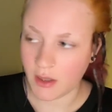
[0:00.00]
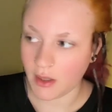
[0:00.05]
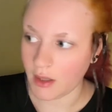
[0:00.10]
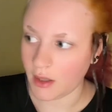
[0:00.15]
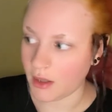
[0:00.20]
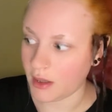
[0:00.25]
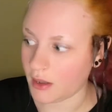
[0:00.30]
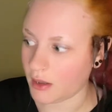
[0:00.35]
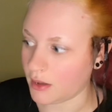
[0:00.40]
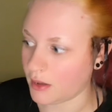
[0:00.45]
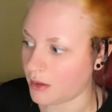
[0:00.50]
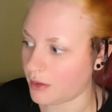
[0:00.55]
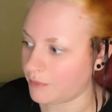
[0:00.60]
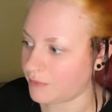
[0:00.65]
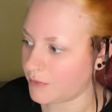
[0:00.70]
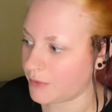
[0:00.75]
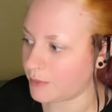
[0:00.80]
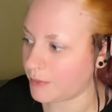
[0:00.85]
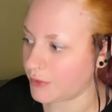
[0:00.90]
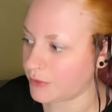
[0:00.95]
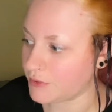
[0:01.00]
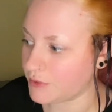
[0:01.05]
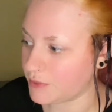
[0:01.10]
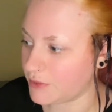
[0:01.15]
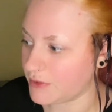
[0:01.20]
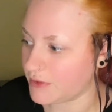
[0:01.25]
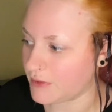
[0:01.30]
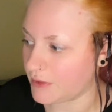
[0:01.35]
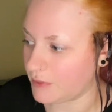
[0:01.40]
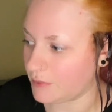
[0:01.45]
The most
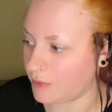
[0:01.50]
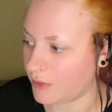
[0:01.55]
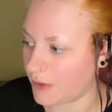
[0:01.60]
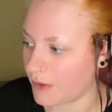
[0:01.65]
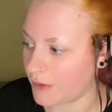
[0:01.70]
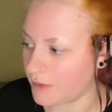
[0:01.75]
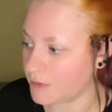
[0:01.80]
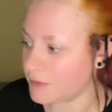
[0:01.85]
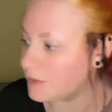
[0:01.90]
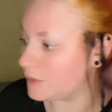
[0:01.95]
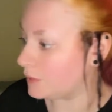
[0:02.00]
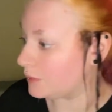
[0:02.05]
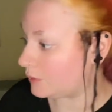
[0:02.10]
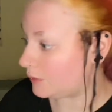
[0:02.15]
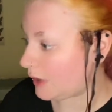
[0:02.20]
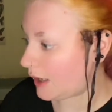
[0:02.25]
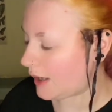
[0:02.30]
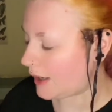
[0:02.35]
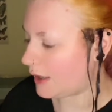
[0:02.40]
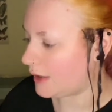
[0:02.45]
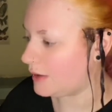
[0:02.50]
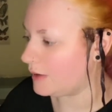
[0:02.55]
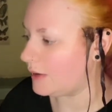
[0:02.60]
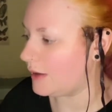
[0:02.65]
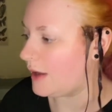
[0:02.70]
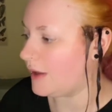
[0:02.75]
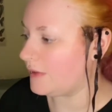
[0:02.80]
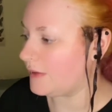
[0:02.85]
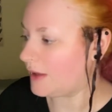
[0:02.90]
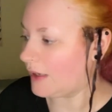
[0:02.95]
recent was red,
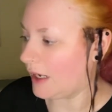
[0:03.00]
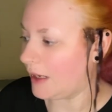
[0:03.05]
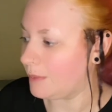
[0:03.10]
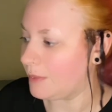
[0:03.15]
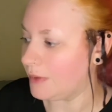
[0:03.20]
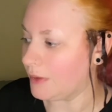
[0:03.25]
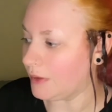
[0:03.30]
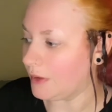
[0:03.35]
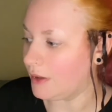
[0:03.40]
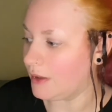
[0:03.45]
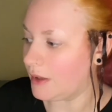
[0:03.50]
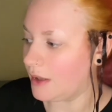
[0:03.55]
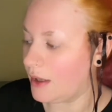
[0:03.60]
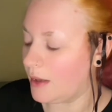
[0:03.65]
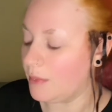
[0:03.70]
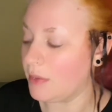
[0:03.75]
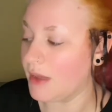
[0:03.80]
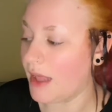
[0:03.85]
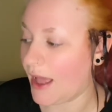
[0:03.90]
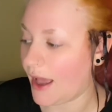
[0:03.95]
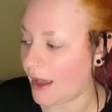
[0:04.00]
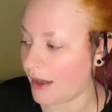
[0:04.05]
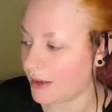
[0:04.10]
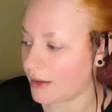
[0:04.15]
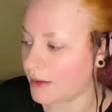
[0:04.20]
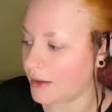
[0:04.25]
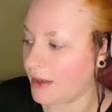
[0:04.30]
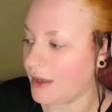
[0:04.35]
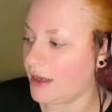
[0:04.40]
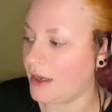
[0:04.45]
and then I put a
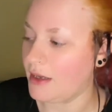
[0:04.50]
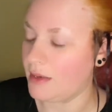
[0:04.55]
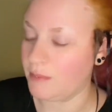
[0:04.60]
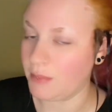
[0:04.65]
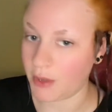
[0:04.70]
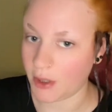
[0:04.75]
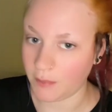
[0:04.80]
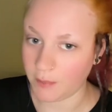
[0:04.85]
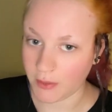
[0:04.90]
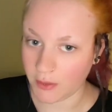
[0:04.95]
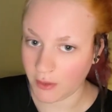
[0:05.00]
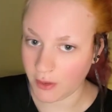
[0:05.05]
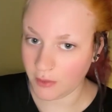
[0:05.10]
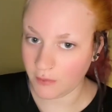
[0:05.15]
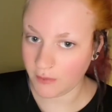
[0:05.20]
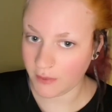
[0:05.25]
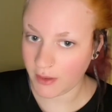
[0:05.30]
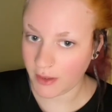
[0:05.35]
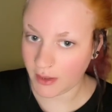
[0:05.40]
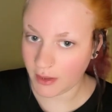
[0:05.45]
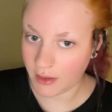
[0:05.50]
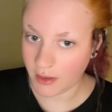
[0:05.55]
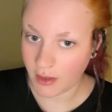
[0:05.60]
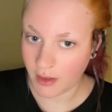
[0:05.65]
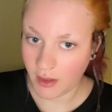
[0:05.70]
black and purple over it,